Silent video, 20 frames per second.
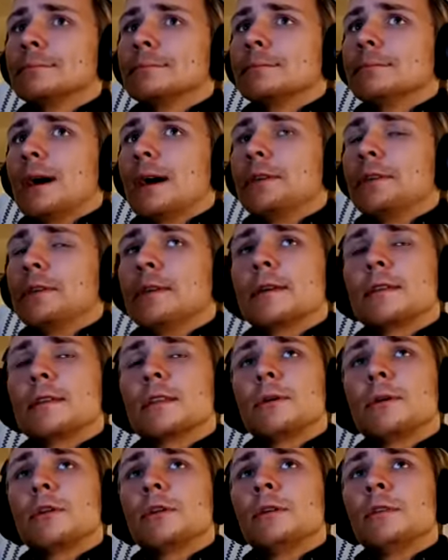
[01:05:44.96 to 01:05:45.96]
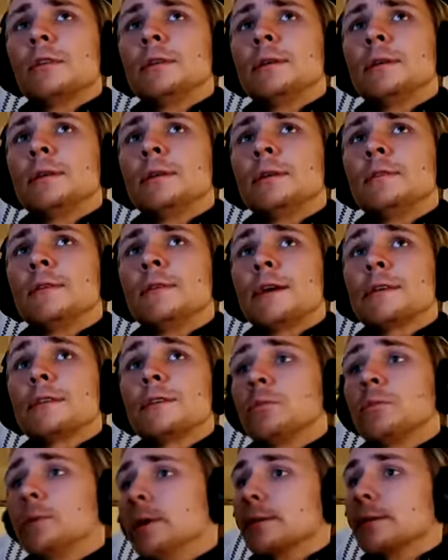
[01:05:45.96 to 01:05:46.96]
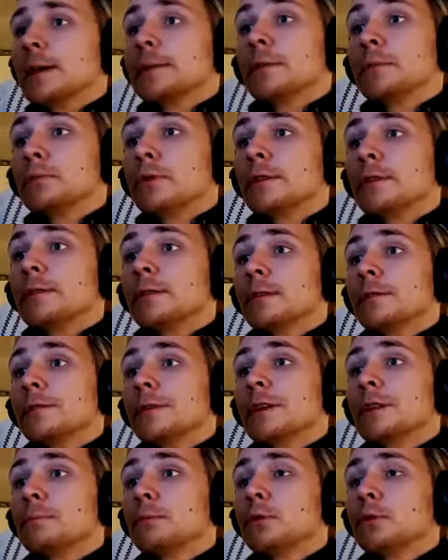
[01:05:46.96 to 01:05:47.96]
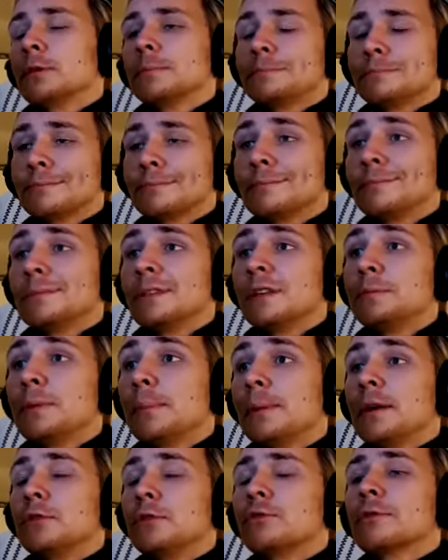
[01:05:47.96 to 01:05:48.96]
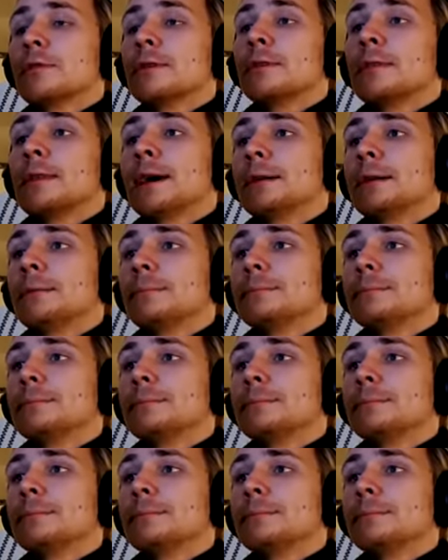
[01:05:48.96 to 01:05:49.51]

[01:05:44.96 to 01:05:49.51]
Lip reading: I think that's about all the facets. We also have a presence on Facebook, if people are interested in that.